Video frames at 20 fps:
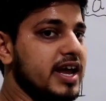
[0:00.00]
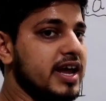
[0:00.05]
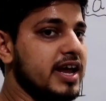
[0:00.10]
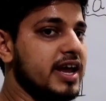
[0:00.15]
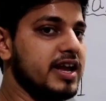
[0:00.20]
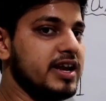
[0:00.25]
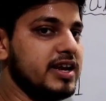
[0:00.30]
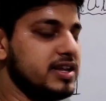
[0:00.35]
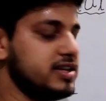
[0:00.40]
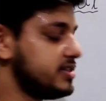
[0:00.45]

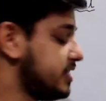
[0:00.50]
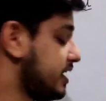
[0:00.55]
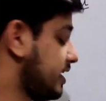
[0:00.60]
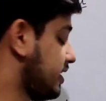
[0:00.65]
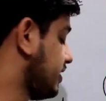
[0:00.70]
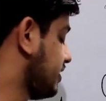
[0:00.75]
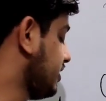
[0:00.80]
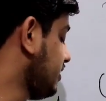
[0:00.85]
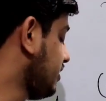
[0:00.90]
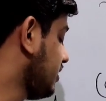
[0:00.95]
N is
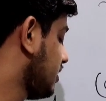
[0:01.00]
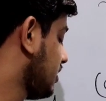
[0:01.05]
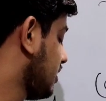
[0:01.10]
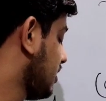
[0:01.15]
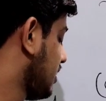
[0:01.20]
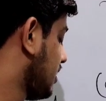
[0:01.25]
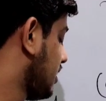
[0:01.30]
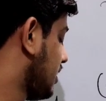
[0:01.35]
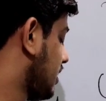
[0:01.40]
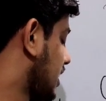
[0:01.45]
any
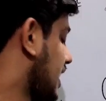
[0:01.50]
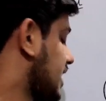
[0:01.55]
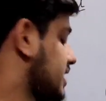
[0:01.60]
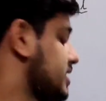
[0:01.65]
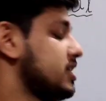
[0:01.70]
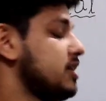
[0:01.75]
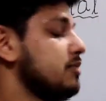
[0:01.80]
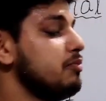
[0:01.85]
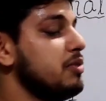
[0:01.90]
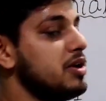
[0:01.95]

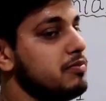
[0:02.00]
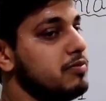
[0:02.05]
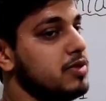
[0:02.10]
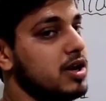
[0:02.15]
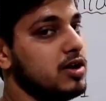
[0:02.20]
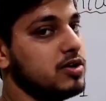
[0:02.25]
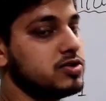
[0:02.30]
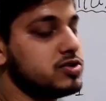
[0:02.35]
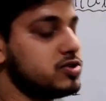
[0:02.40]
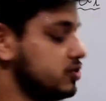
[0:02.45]
large number
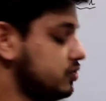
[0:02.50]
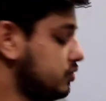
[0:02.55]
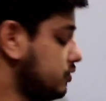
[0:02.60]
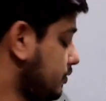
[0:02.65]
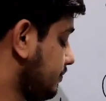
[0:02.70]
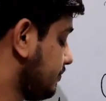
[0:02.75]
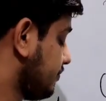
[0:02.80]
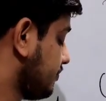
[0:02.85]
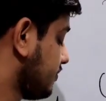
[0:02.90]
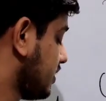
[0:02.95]
belongs
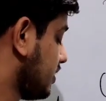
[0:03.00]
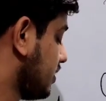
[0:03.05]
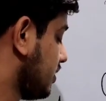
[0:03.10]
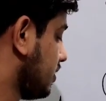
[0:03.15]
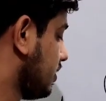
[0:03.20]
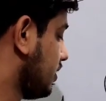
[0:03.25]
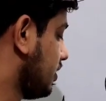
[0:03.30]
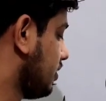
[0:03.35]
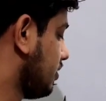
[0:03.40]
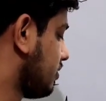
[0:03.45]
to
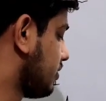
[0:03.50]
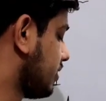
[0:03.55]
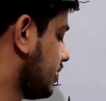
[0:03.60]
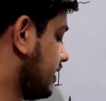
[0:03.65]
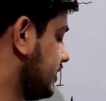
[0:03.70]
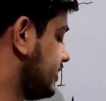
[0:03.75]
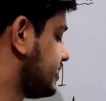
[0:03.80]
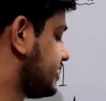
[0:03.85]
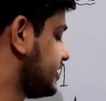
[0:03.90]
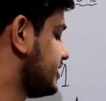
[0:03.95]
your
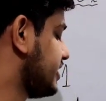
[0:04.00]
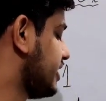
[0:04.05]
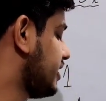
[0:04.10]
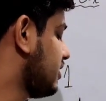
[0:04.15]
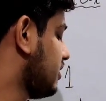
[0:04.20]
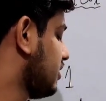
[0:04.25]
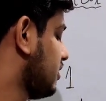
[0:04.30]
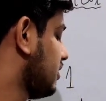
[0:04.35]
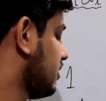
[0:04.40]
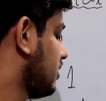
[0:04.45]

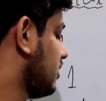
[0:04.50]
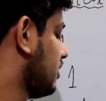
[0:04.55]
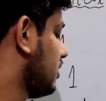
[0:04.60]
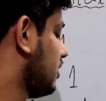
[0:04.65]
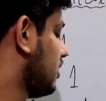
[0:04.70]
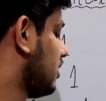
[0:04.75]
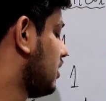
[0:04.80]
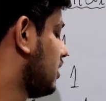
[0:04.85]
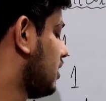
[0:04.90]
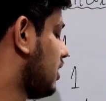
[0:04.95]
integer,
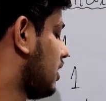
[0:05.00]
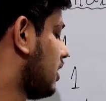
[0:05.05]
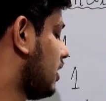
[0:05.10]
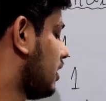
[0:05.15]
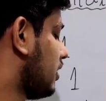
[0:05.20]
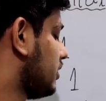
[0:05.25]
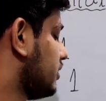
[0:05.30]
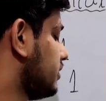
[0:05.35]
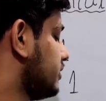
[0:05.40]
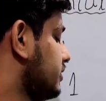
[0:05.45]

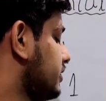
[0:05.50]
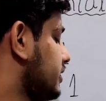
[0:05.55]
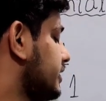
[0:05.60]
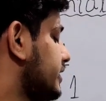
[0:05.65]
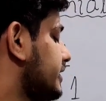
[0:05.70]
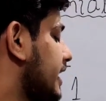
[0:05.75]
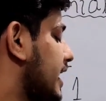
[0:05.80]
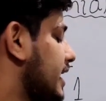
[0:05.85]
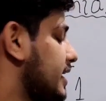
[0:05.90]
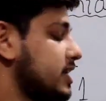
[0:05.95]

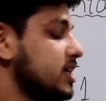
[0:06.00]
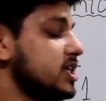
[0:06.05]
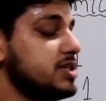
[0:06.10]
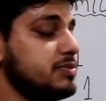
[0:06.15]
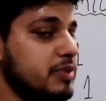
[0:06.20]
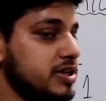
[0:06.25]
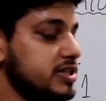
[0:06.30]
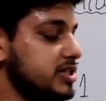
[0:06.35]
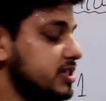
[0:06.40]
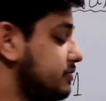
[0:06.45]
in that case
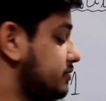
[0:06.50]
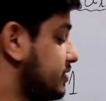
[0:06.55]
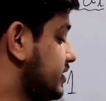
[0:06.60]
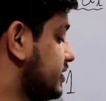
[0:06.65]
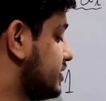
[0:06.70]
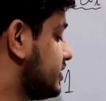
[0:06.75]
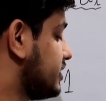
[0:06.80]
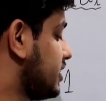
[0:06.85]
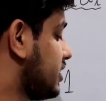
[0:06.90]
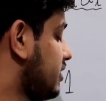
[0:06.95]
positive
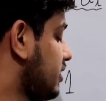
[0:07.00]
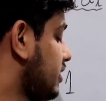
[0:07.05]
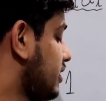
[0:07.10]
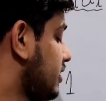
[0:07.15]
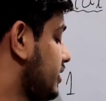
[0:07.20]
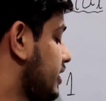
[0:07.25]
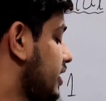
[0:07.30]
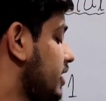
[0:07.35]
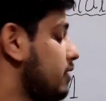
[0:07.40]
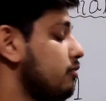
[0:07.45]
integer,
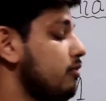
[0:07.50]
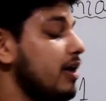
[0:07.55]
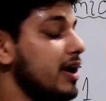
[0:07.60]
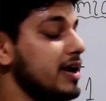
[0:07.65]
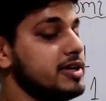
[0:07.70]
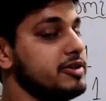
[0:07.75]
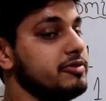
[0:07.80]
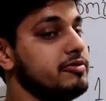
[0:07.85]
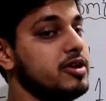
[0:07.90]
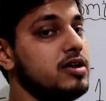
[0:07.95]
then
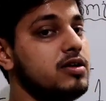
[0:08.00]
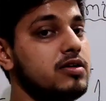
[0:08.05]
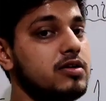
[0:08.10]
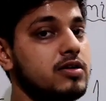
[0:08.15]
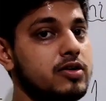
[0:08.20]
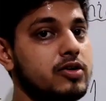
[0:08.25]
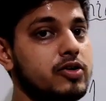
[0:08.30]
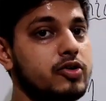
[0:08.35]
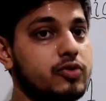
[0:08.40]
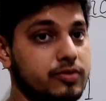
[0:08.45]
what you
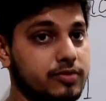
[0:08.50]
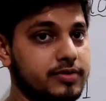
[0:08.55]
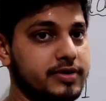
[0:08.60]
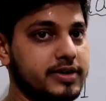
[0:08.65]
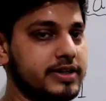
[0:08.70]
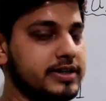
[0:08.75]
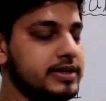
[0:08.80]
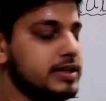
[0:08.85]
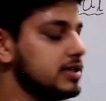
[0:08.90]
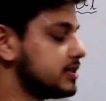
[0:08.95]
will do
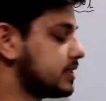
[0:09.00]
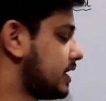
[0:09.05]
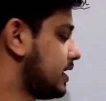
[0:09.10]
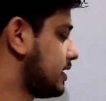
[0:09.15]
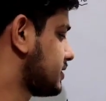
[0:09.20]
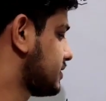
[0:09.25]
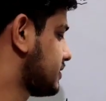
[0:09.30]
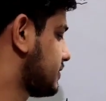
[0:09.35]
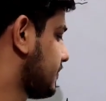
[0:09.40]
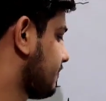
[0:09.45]
in this
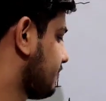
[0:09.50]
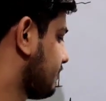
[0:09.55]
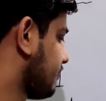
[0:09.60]
case,